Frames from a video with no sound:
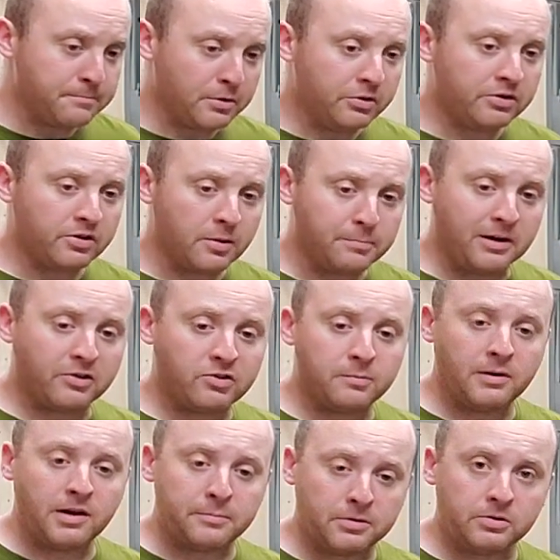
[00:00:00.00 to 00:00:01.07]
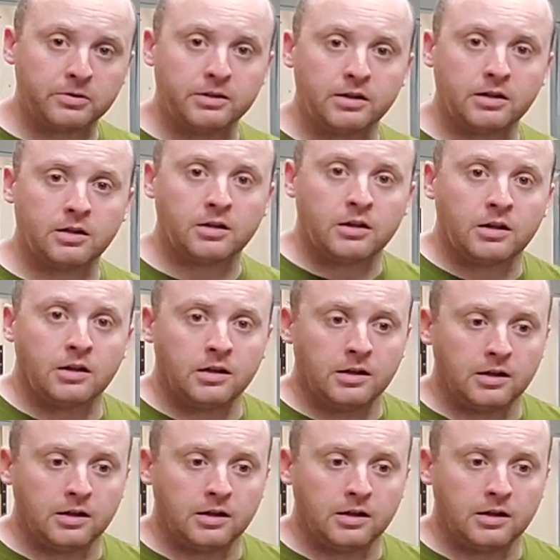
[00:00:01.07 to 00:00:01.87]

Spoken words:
I can build it to the best of my ability